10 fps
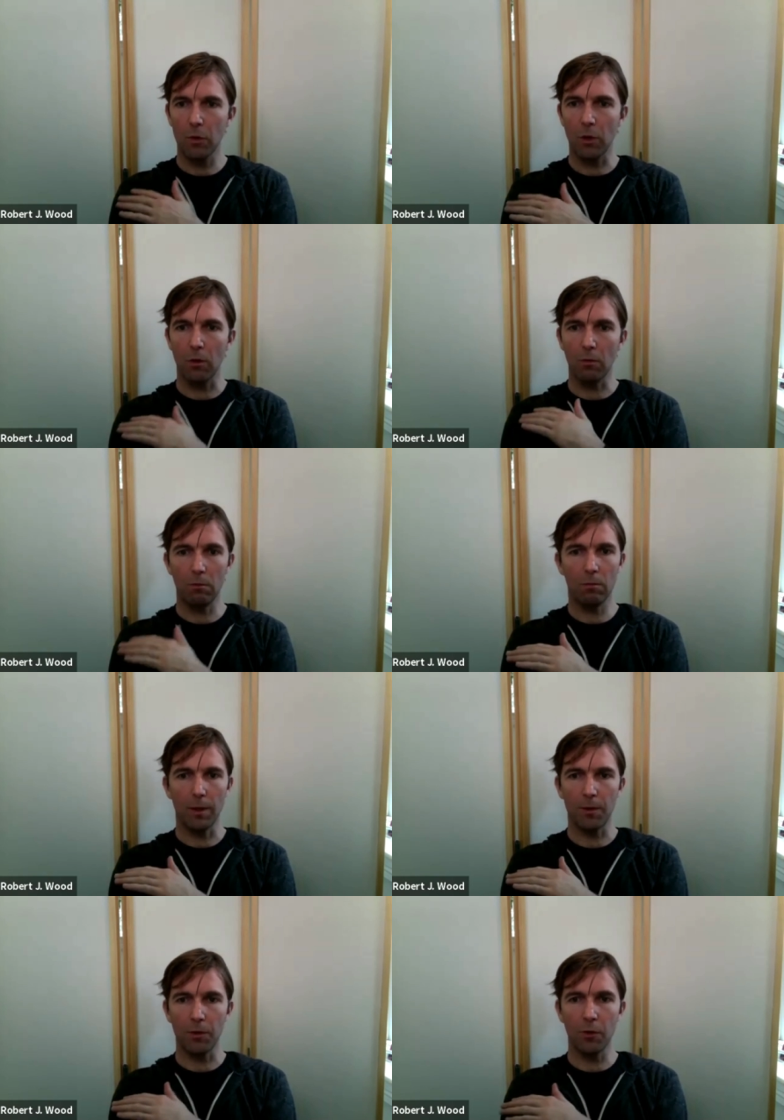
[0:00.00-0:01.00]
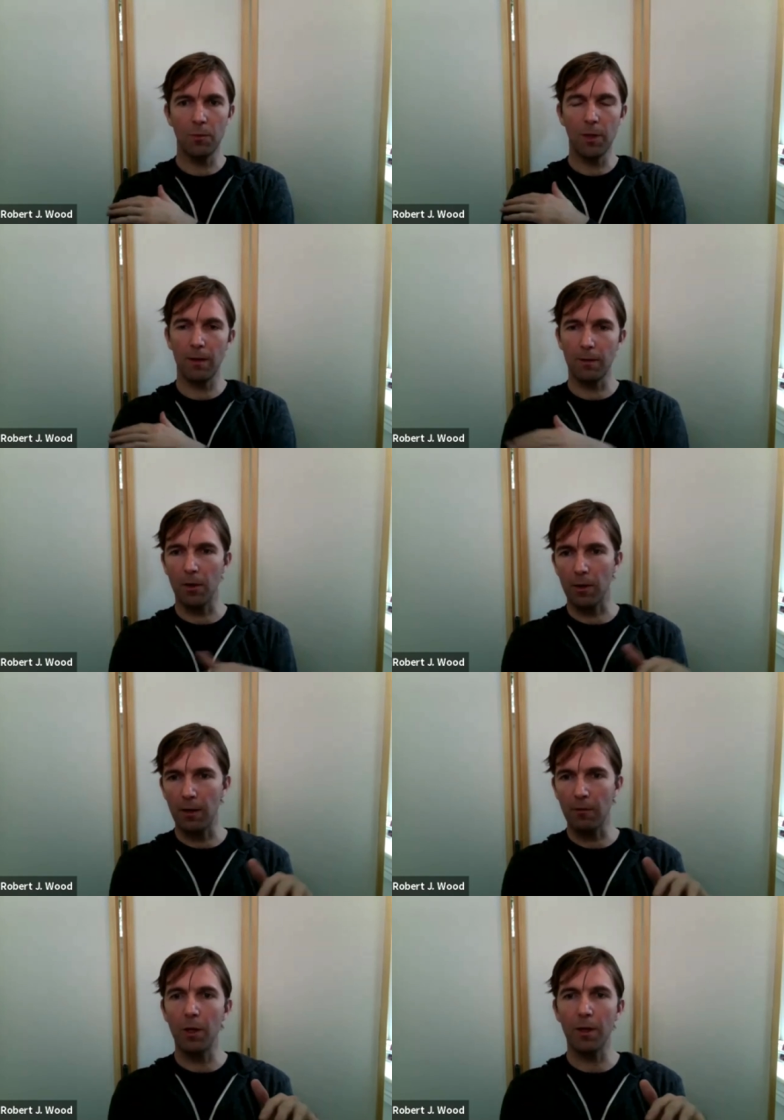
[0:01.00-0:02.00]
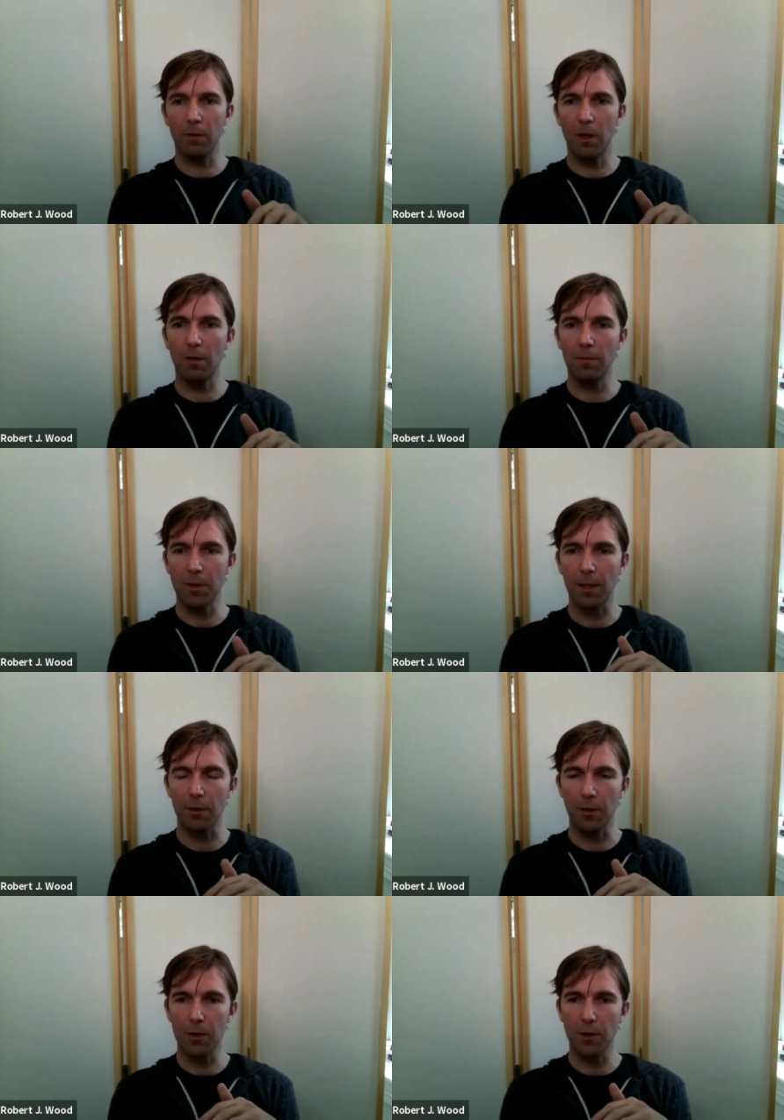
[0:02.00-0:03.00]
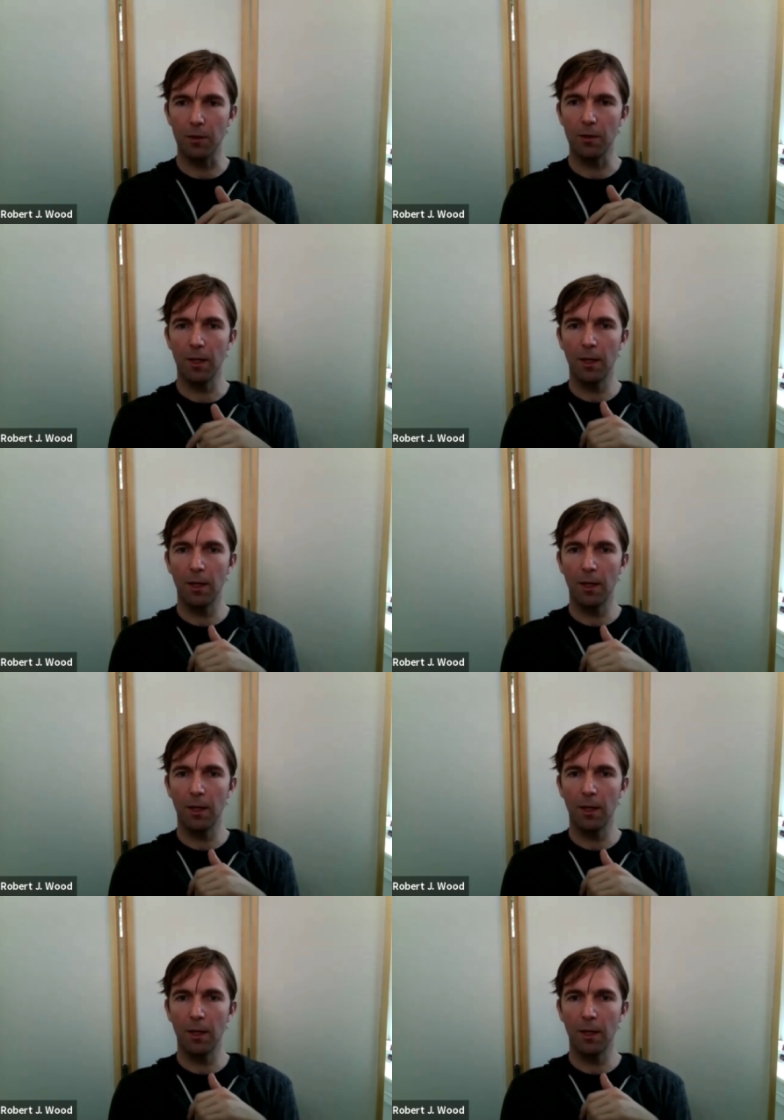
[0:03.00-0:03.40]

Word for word: So let's assume that uh, you know that everybody involved is technically skilled.